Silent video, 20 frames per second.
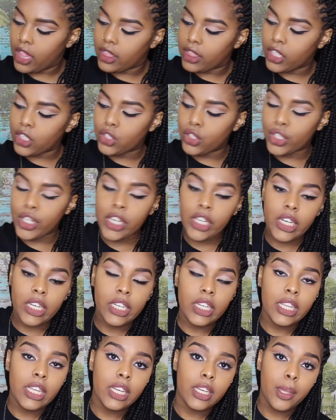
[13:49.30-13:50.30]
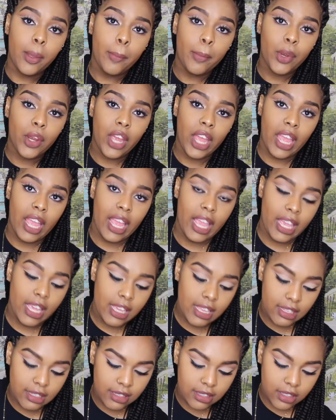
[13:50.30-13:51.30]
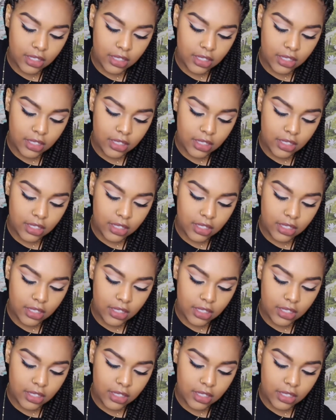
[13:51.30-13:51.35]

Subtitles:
that you're gonna need, number 8.